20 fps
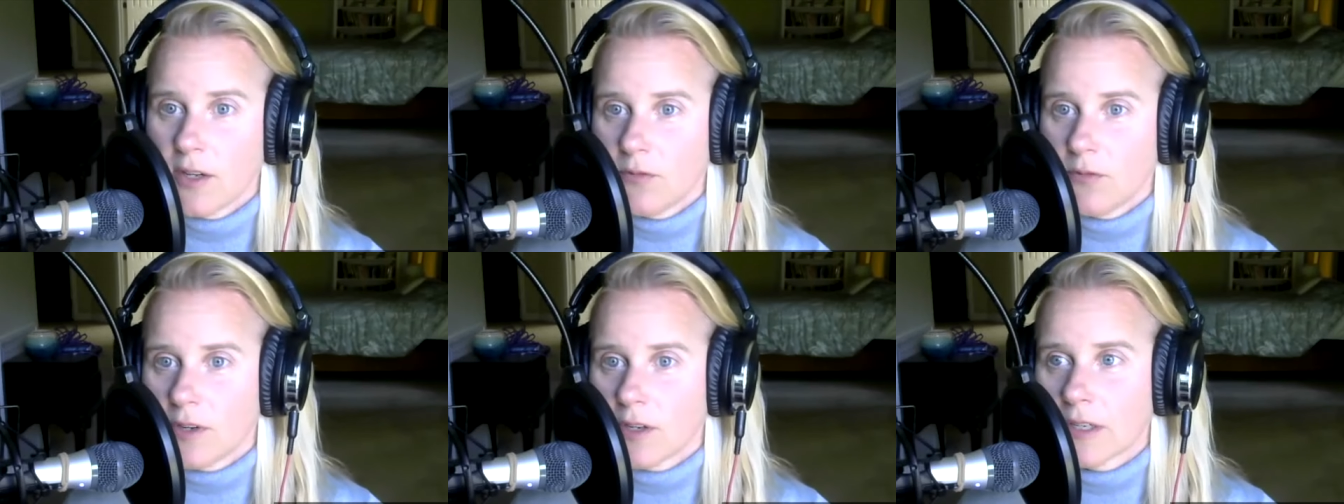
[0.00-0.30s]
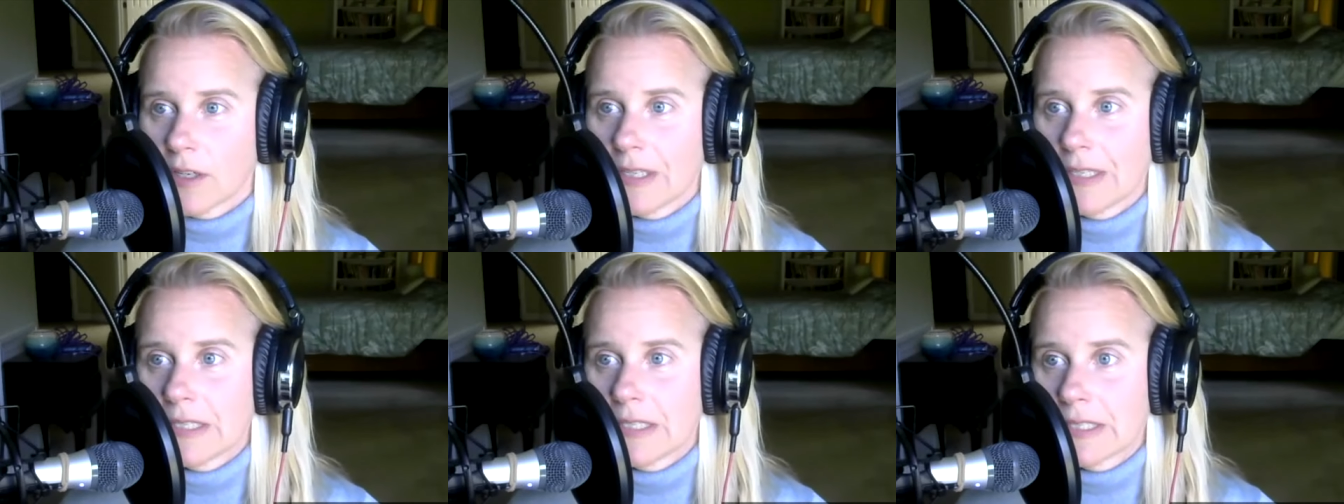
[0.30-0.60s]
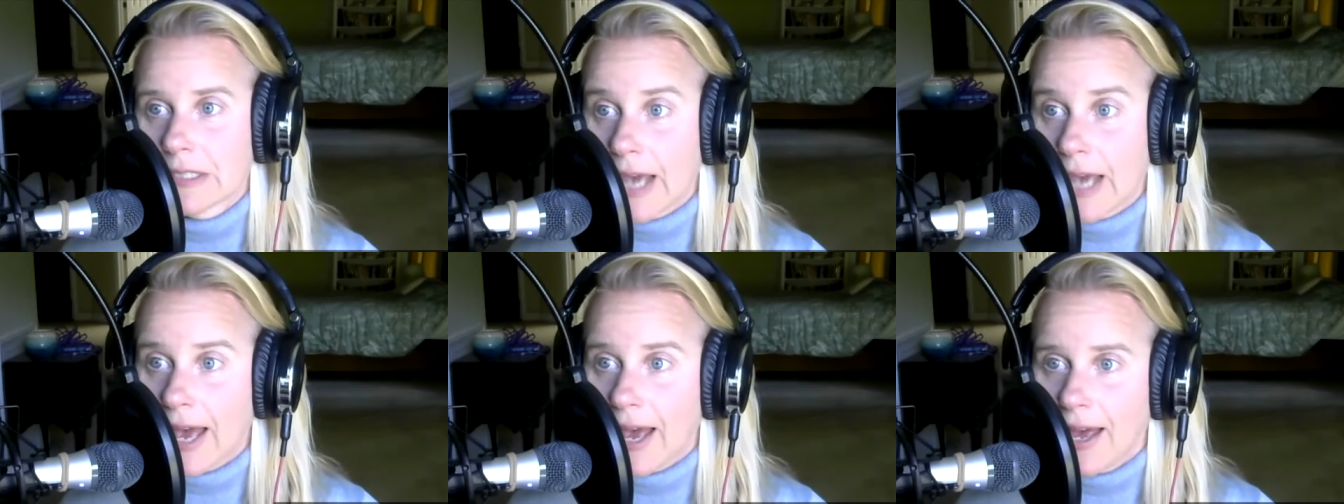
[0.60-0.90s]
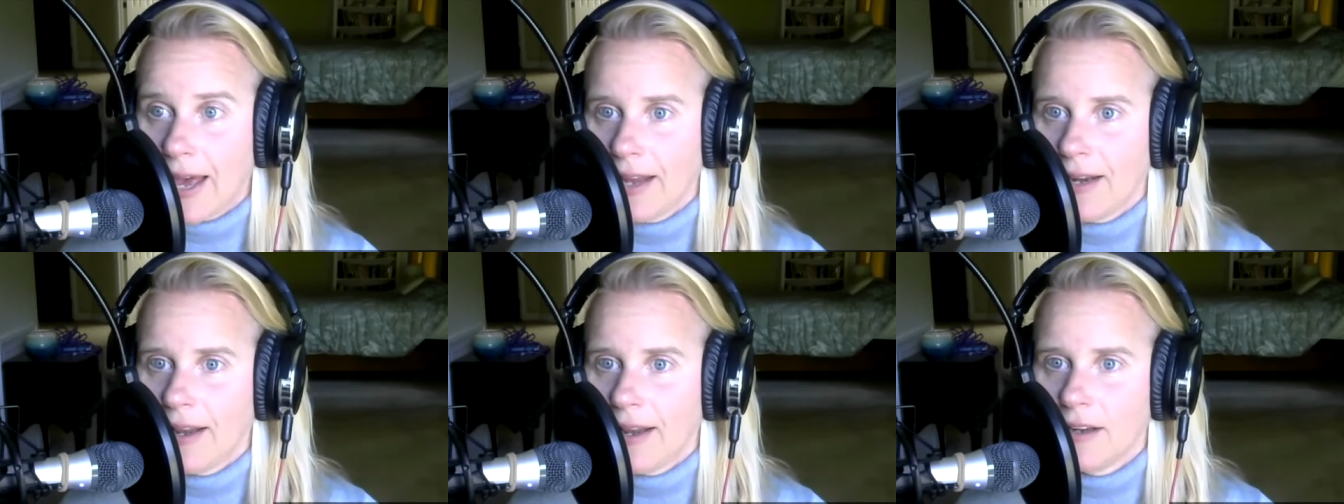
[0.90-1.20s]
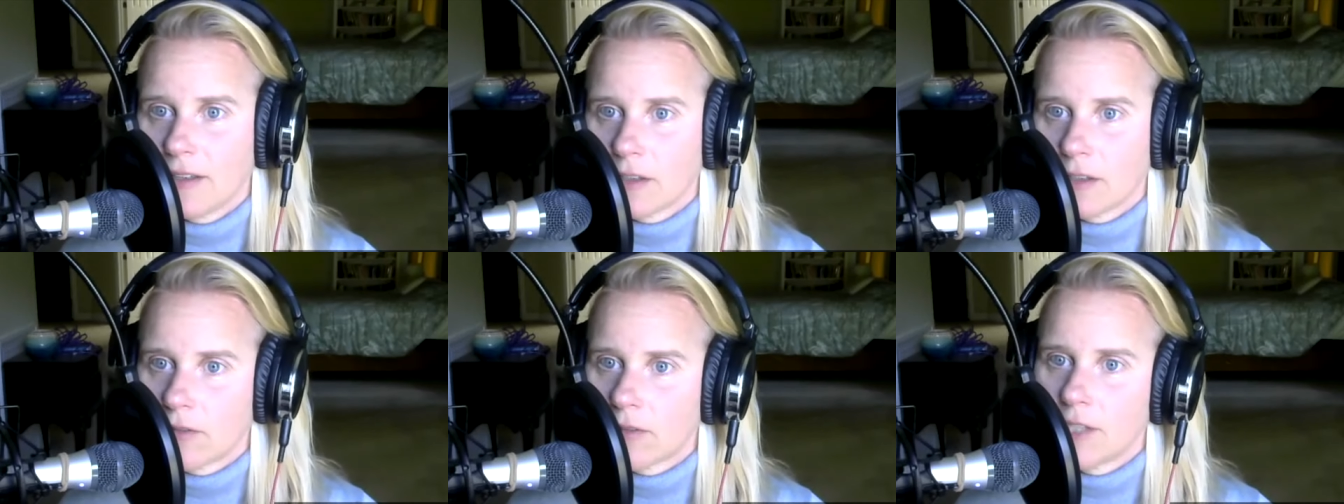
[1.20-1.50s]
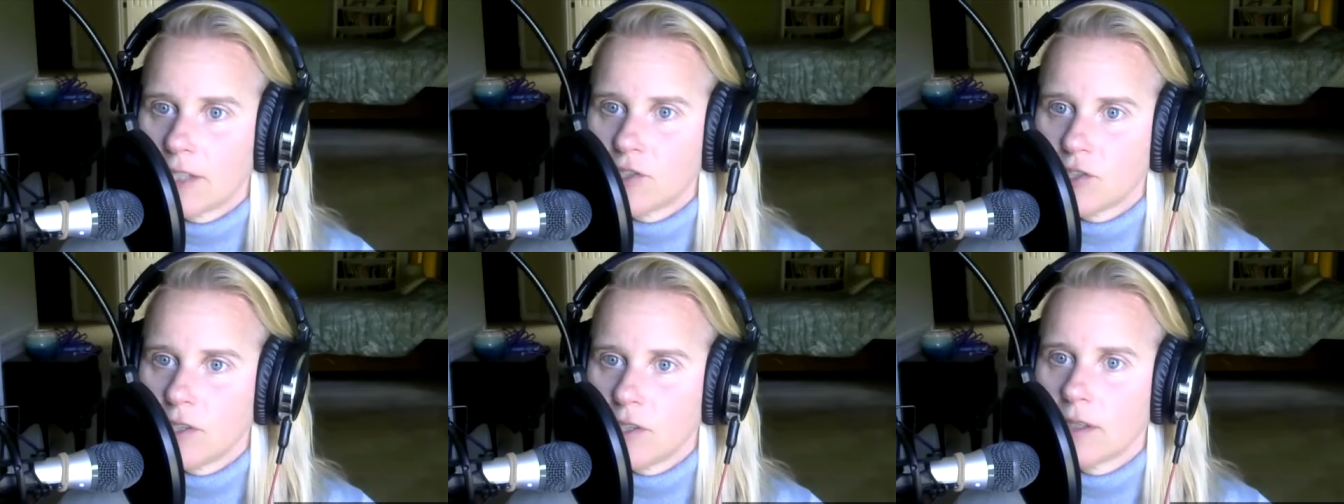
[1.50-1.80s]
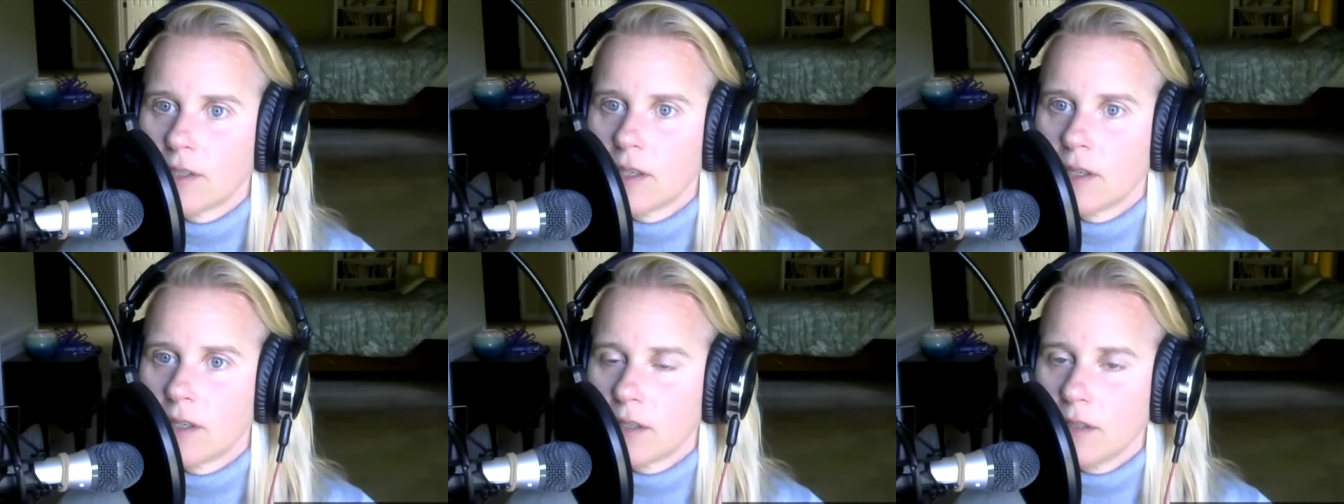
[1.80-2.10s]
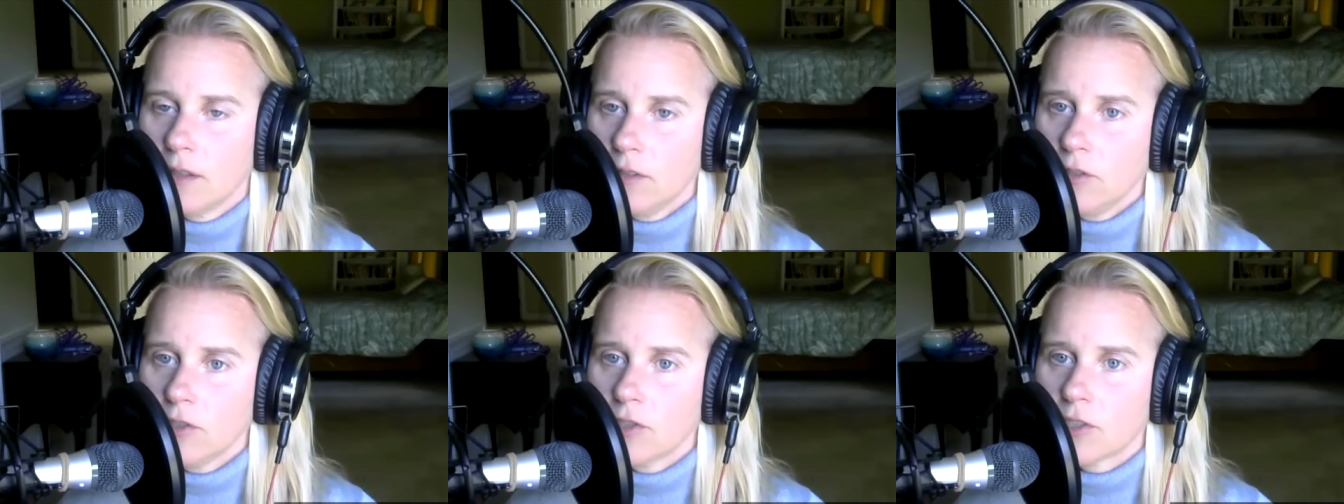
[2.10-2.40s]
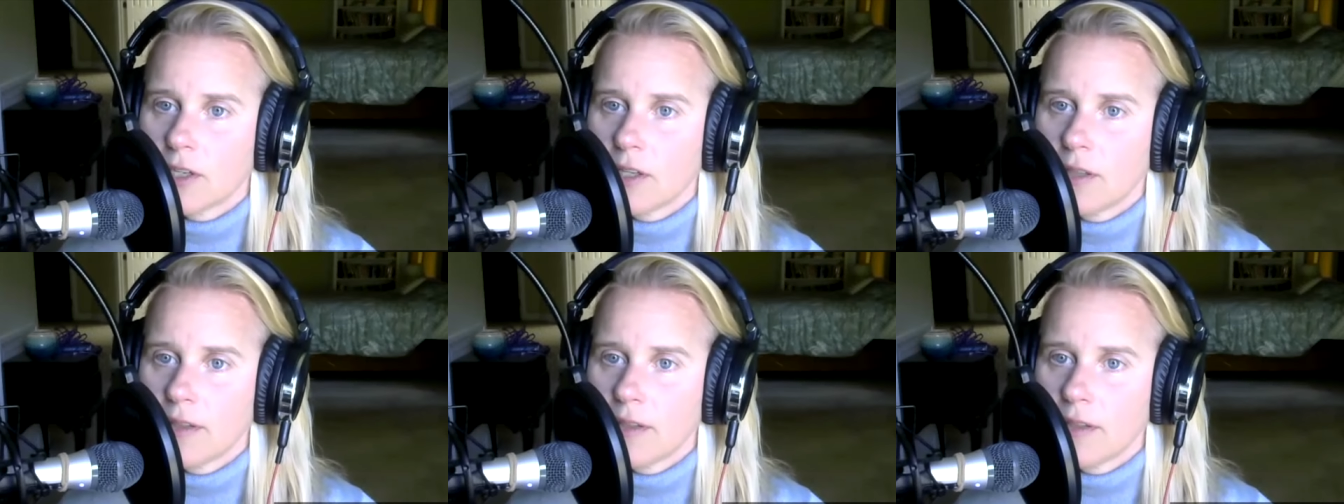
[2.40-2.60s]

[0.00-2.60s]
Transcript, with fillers: very sad and grudging conclusion